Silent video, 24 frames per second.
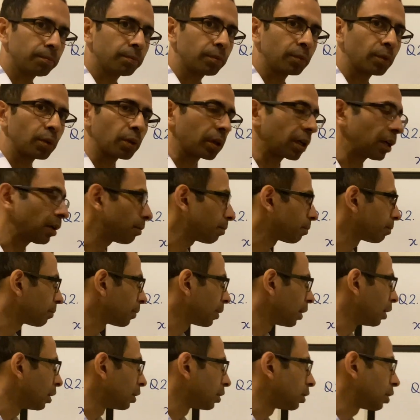Okay,
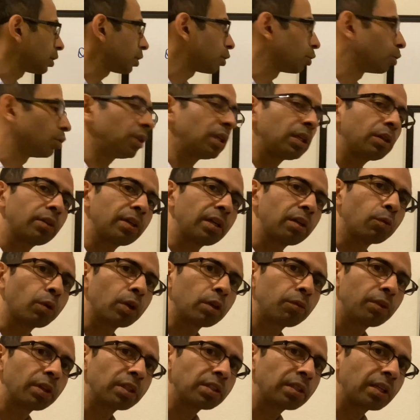just to reiterate, what
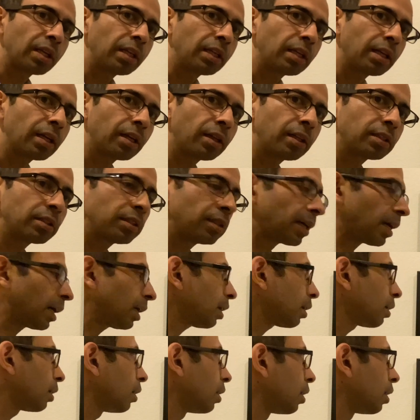we are saying here is that